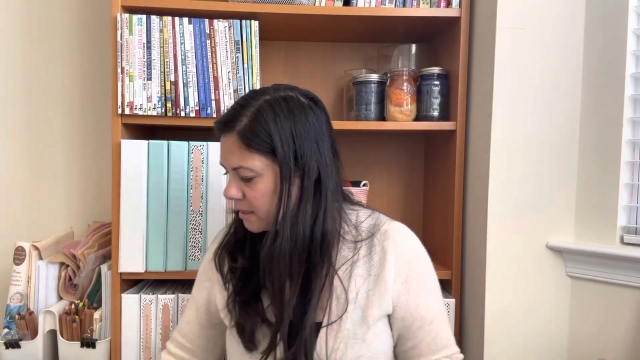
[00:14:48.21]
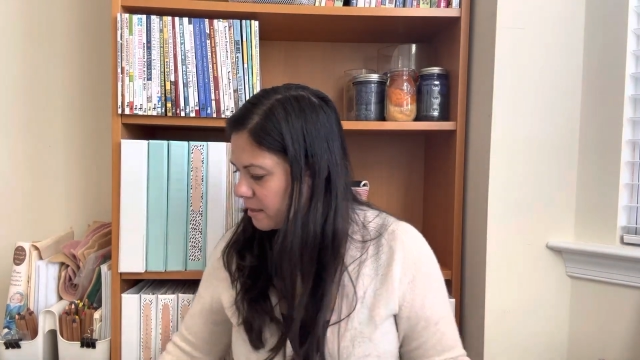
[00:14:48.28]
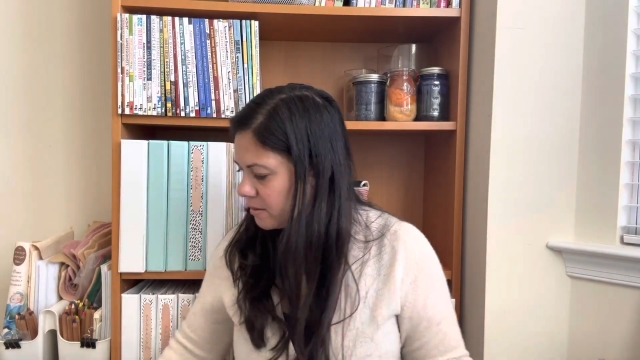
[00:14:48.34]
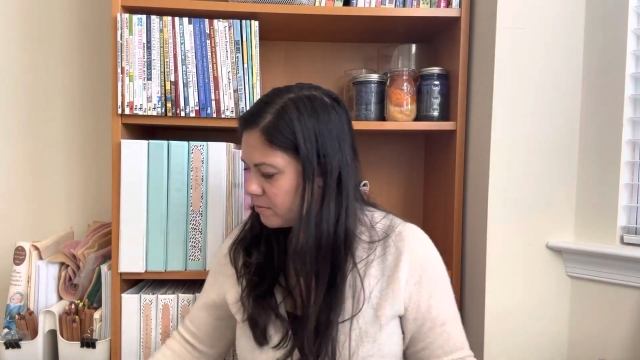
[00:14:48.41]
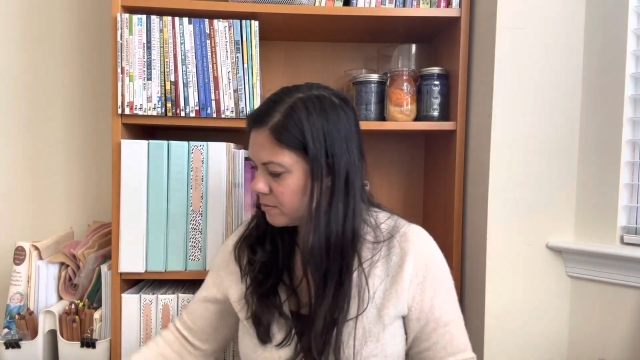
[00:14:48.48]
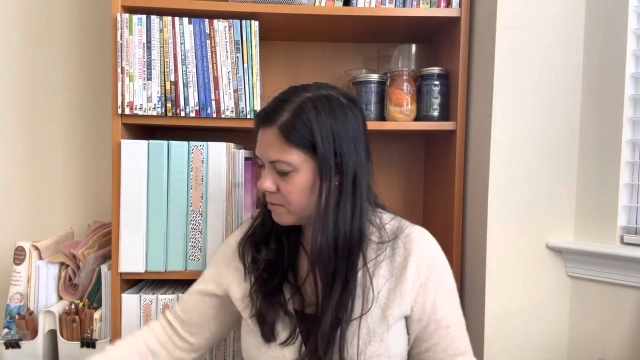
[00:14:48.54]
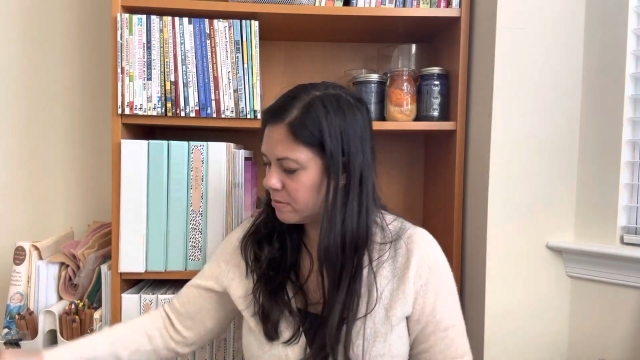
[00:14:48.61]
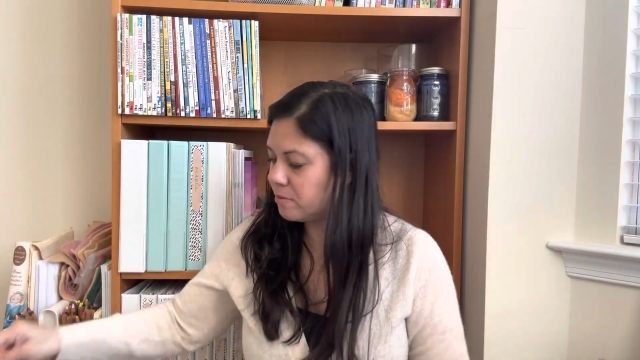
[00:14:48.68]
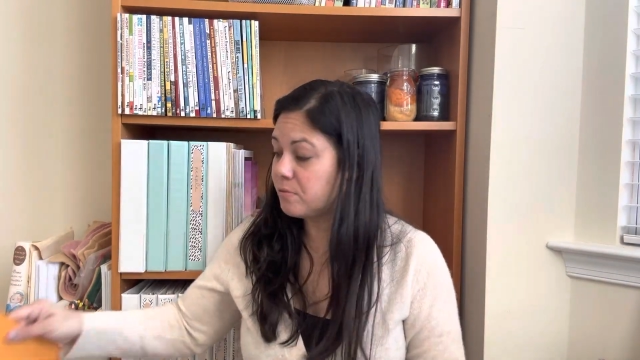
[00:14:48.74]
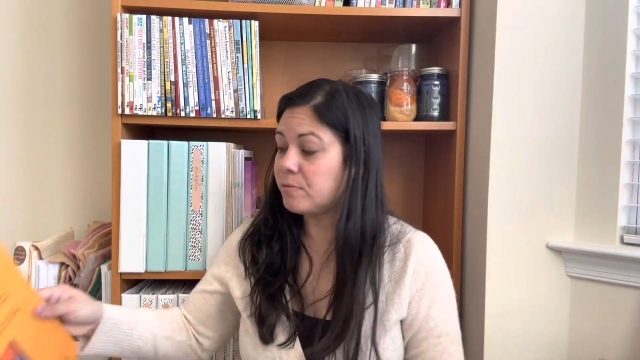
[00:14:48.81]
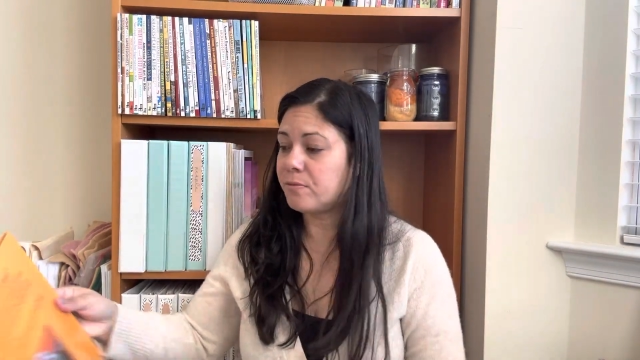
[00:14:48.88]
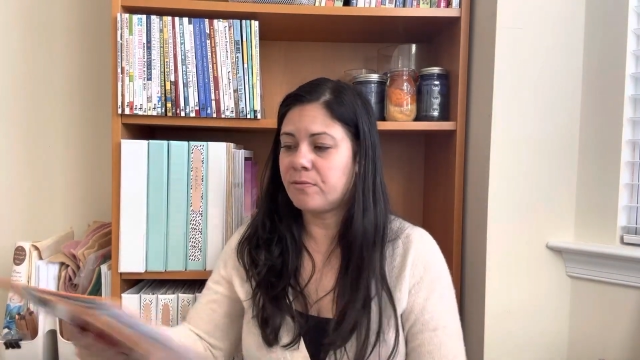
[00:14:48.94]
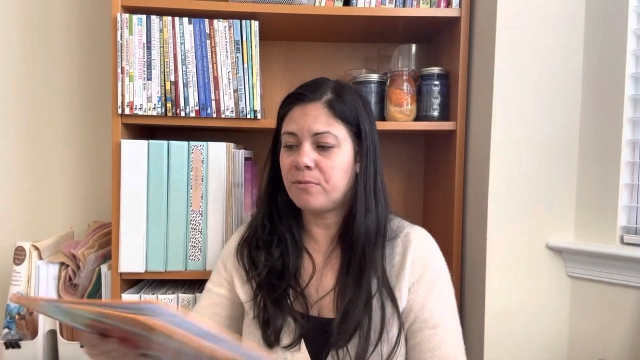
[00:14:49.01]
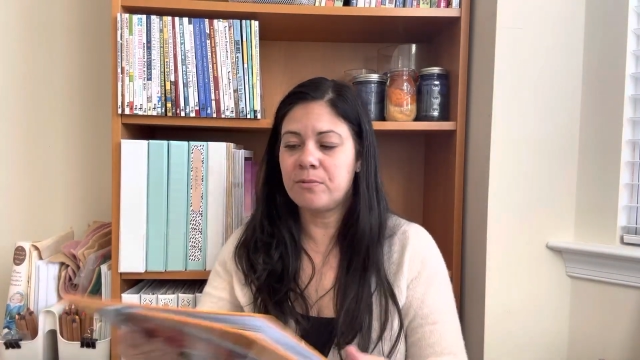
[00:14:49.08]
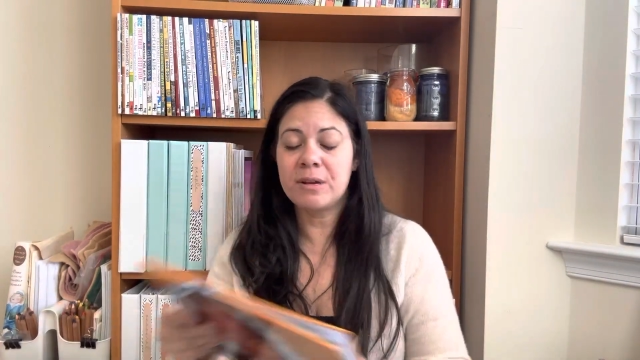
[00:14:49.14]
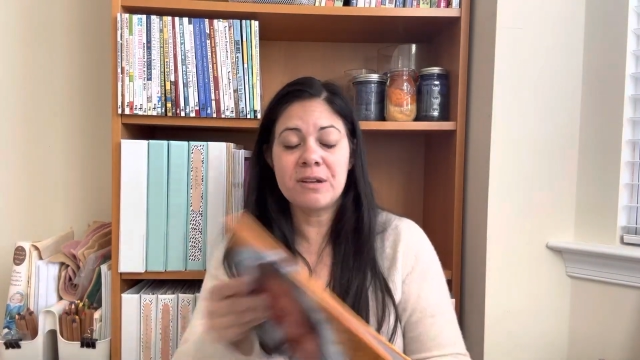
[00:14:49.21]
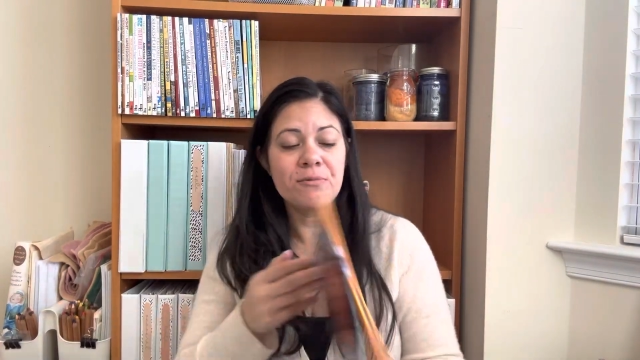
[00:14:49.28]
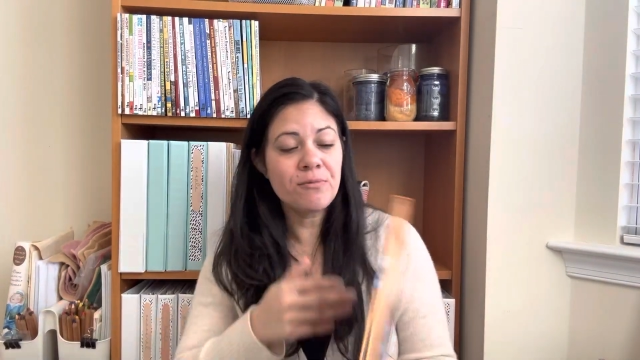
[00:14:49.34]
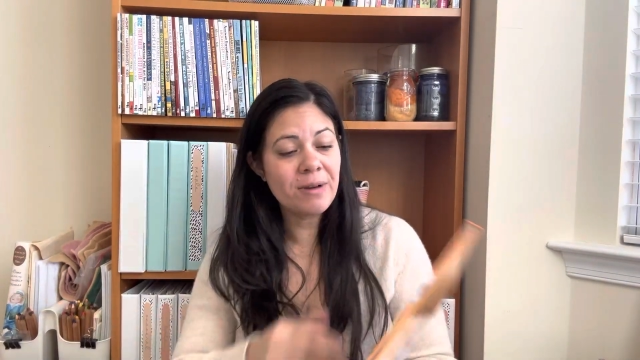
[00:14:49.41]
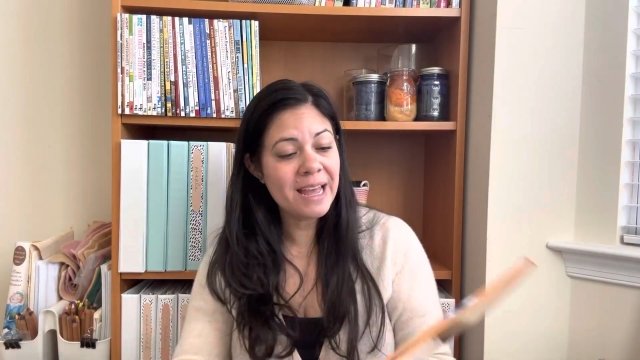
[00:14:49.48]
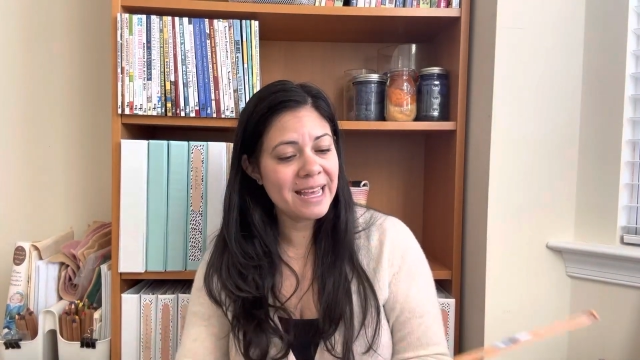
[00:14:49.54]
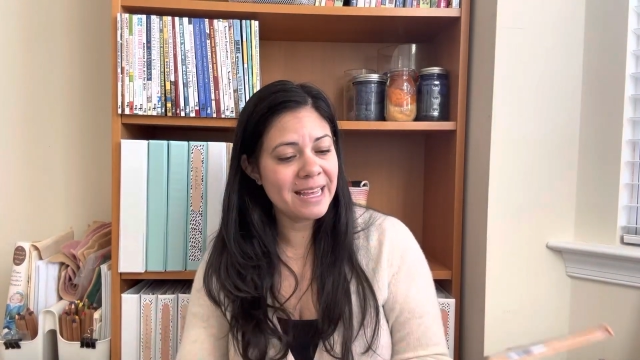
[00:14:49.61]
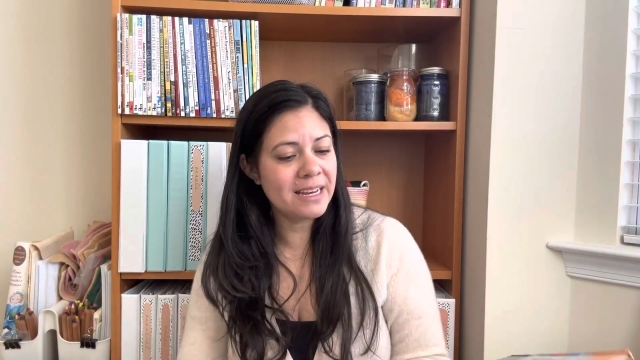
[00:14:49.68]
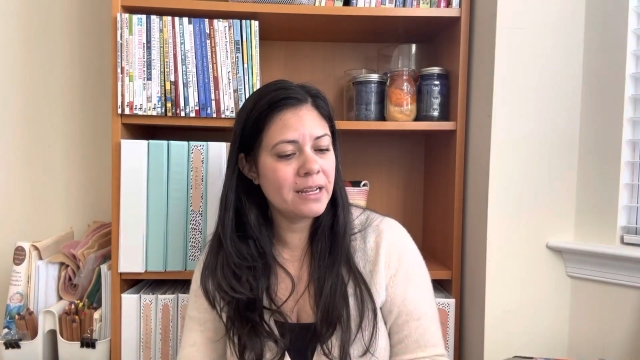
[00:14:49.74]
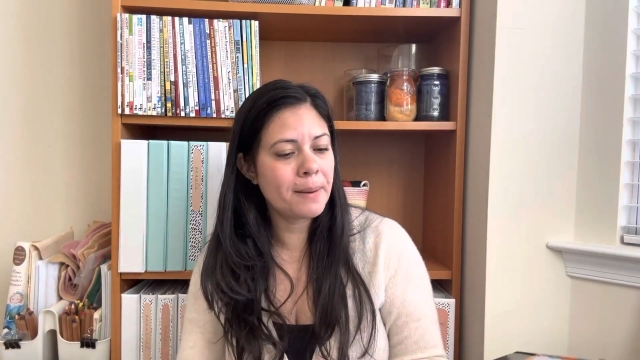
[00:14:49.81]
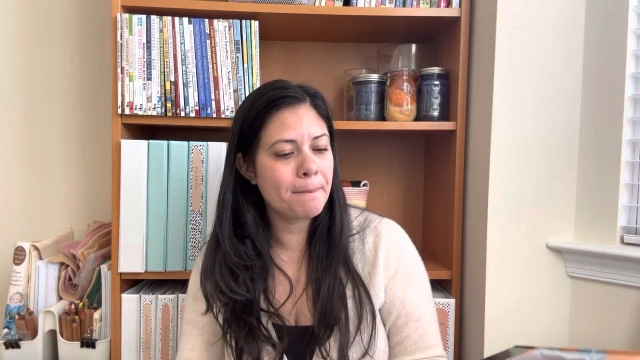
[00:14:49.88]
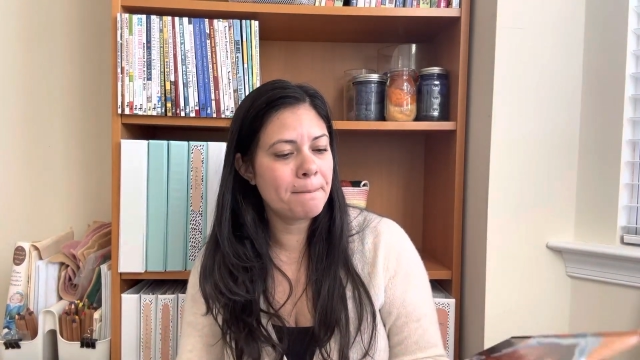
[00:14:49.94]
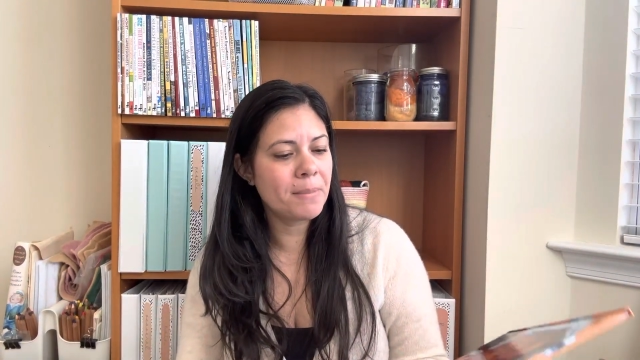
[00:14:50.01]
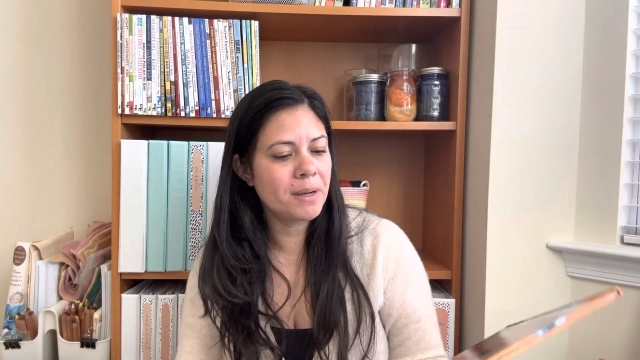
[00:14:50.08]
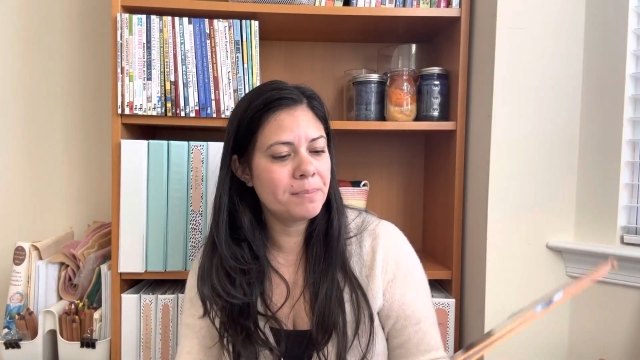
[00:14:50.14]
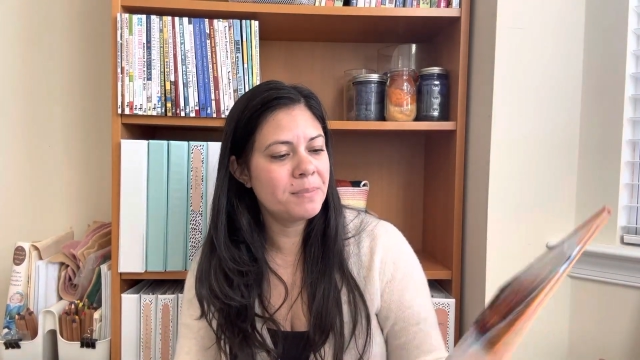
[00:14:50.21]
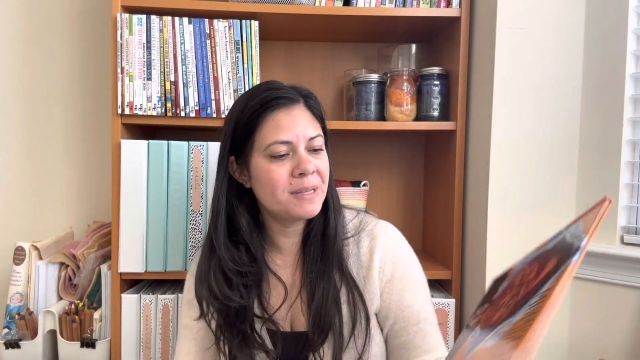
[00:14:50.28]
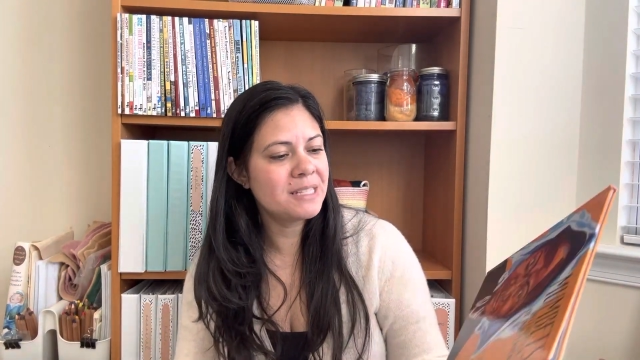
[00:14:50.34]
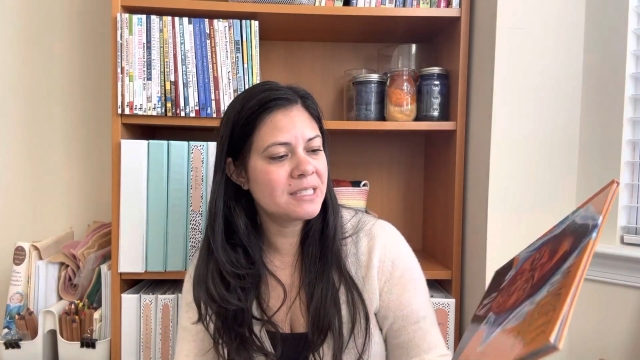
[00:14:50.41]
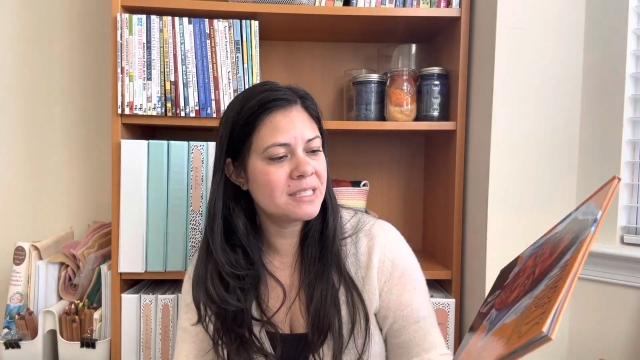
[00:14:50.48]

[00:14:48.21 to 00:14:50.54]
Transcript: Mumbit's